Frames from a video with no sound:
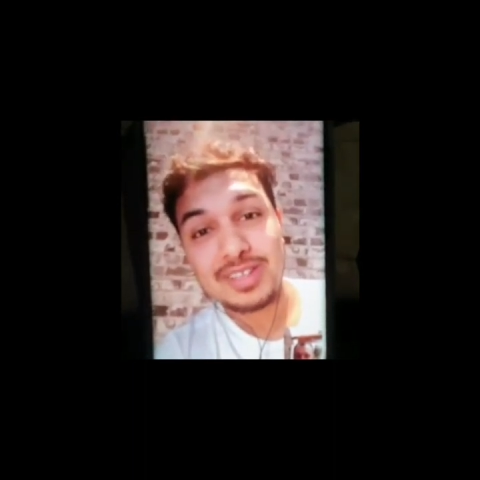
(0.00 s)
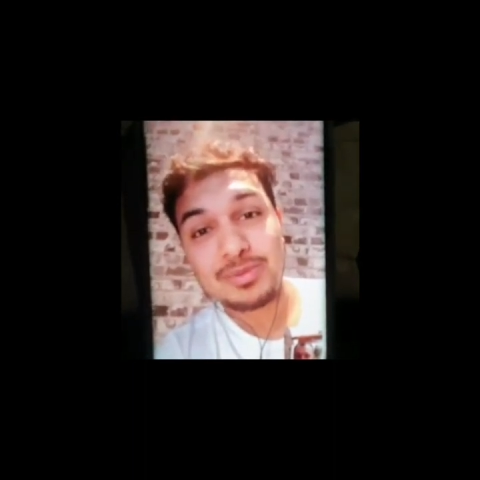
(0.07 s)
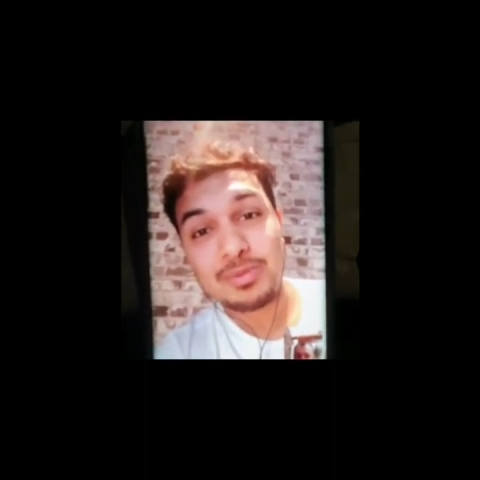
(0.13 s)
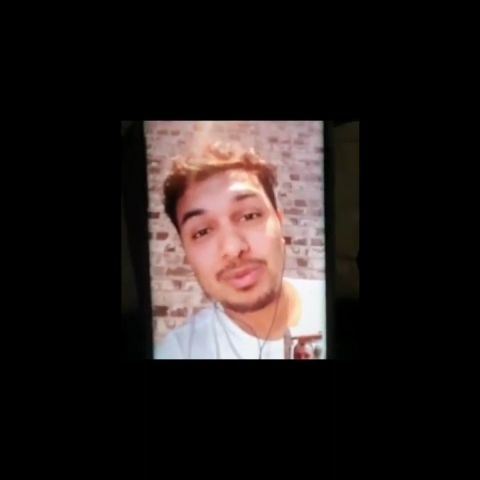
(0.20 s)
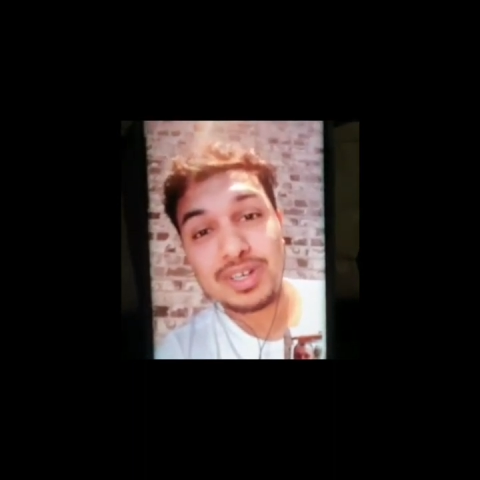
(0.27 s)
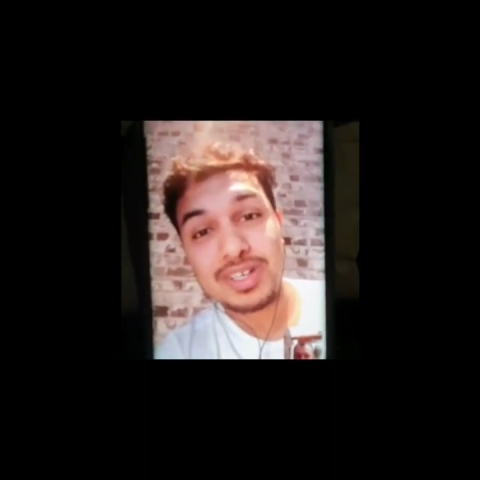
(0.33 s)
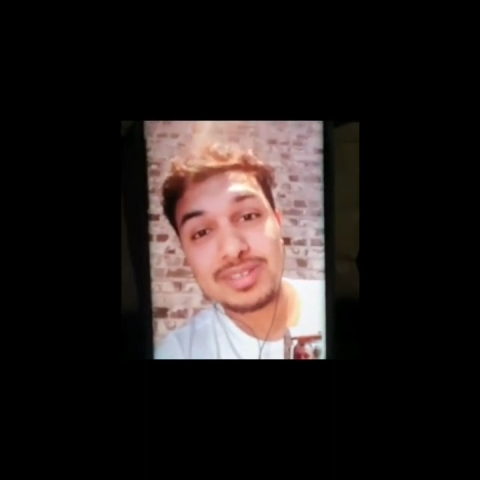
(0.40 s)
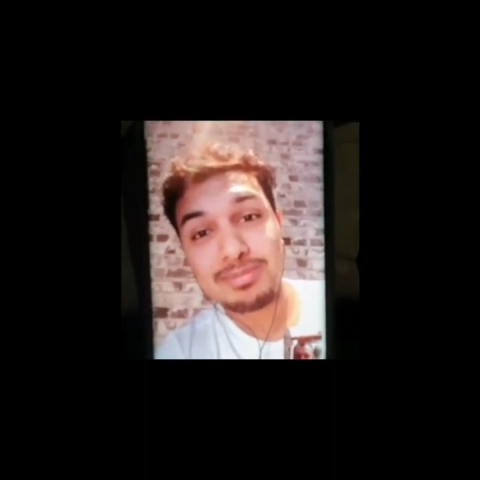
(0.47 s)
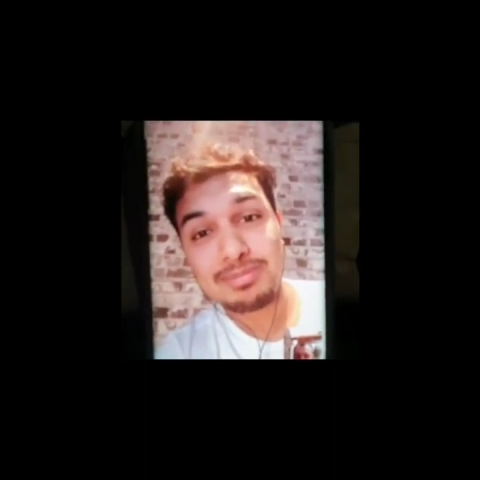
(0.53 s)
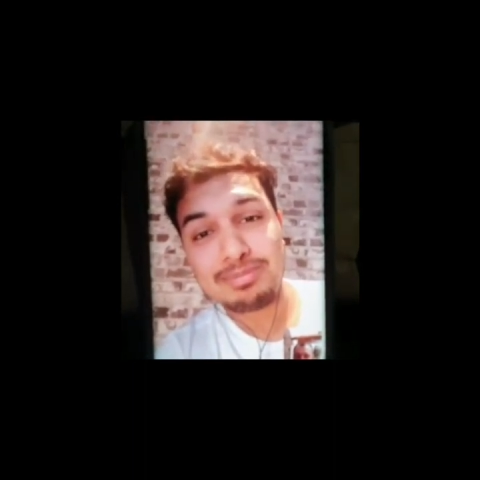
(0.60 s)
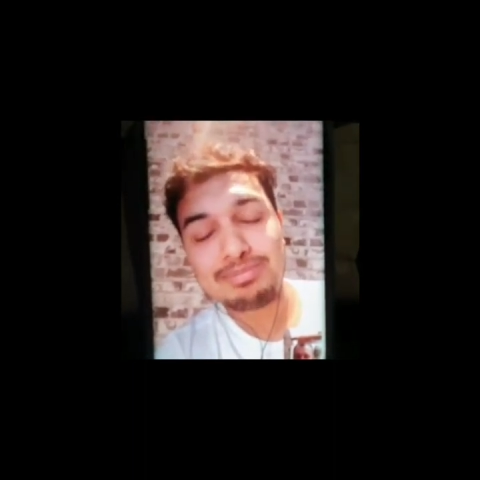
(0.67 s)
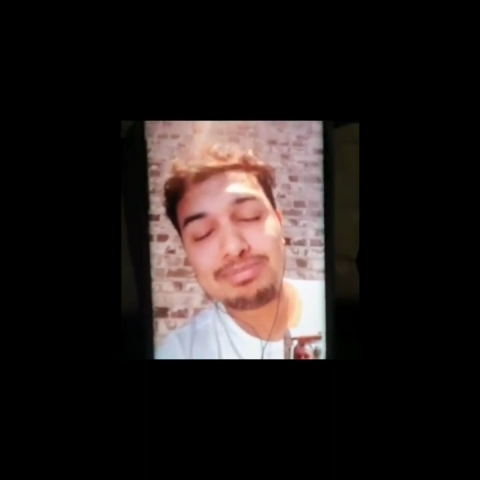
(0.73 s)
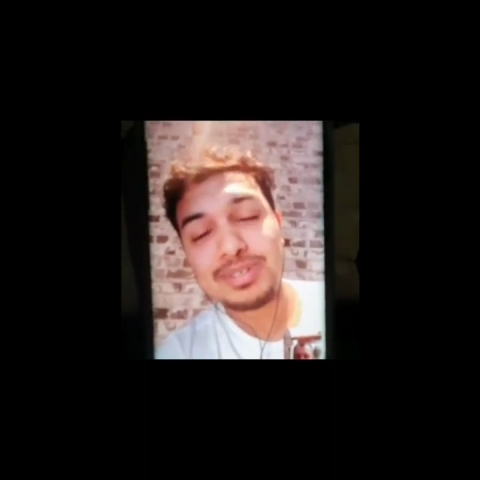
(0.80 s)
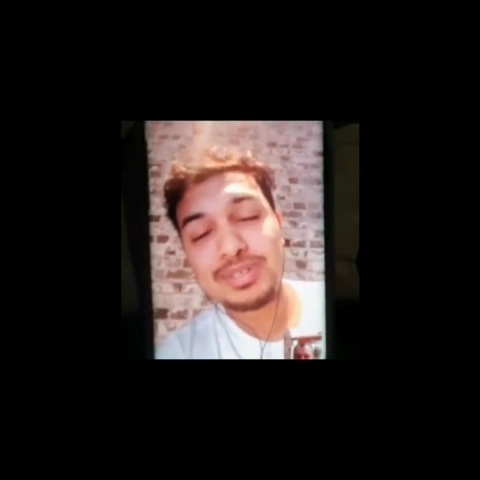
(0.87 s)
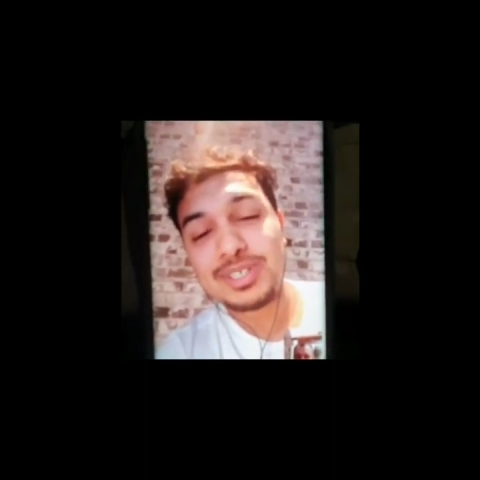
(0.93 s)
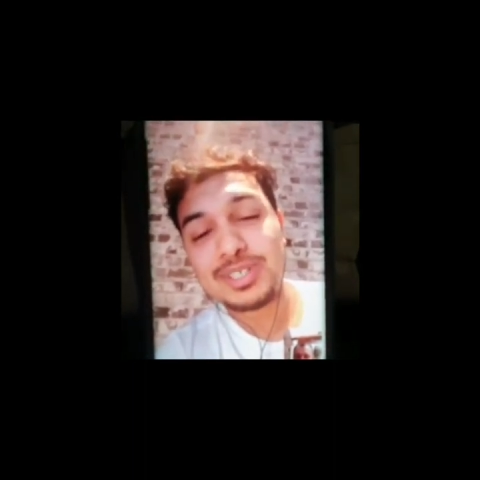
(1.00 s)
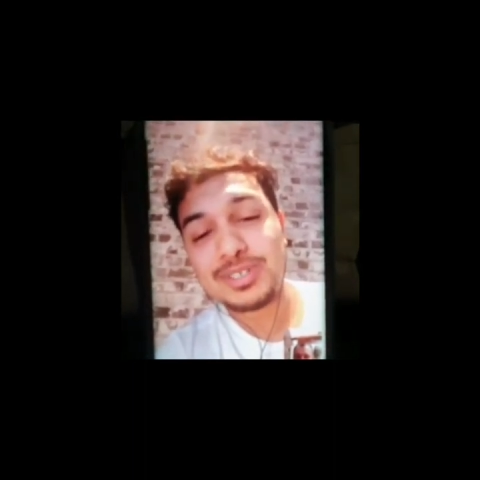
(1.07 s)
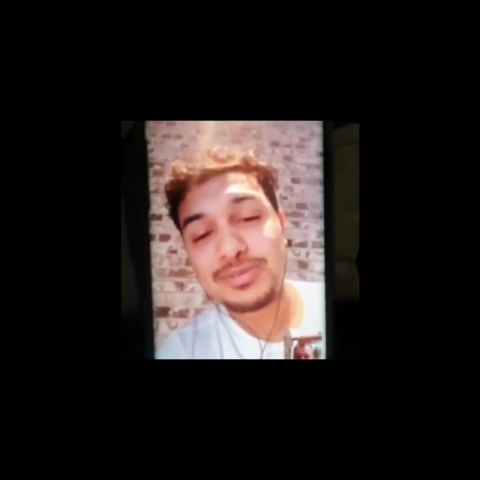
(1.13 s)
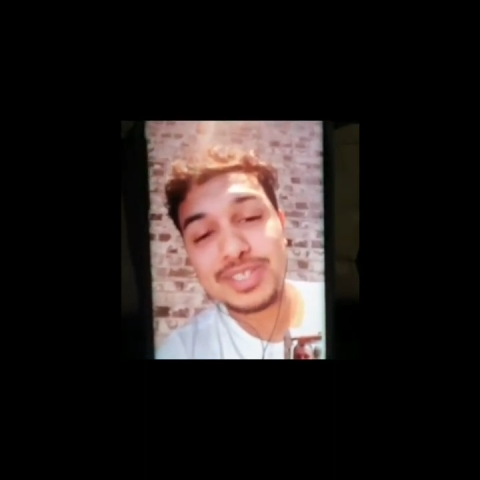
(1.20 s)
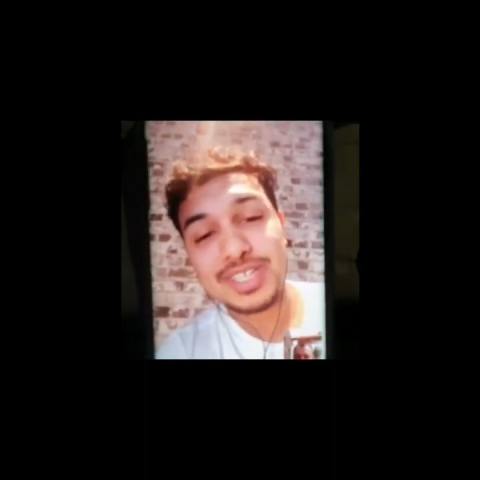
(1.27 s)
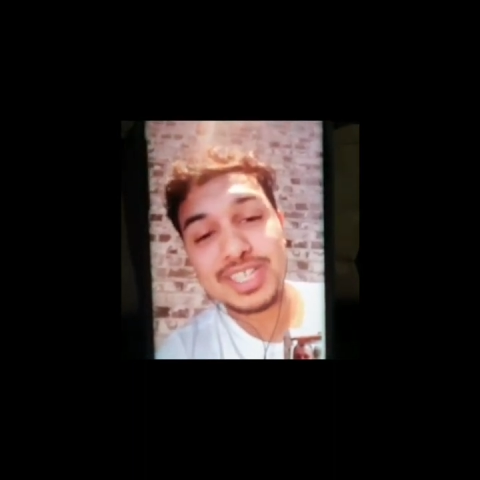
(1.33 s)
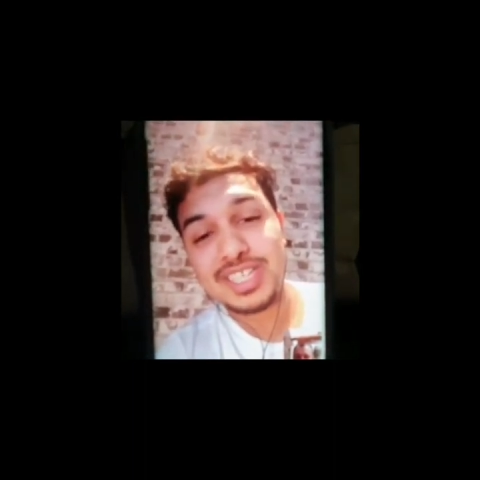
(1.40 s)
it worked
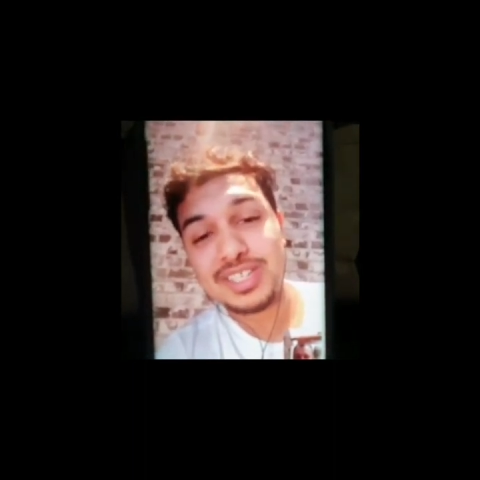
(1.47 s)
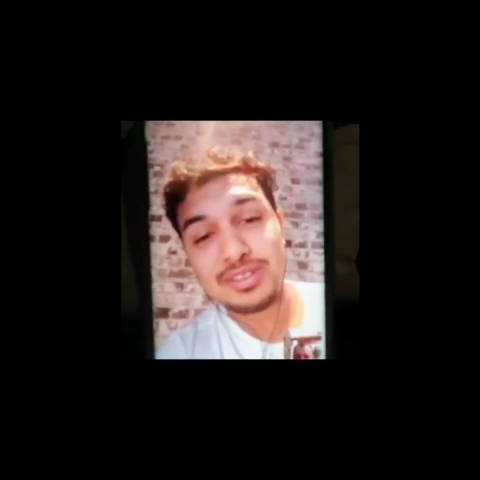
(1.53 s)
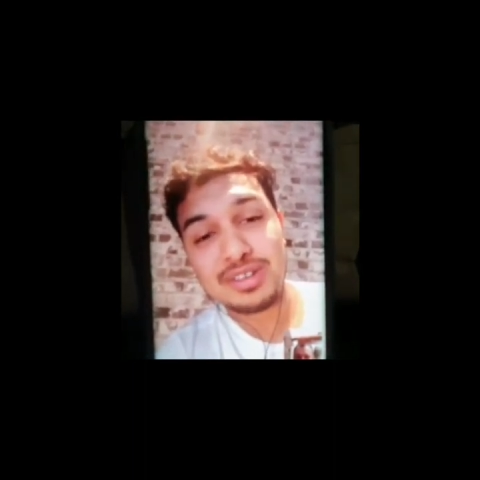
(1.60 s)
perfectly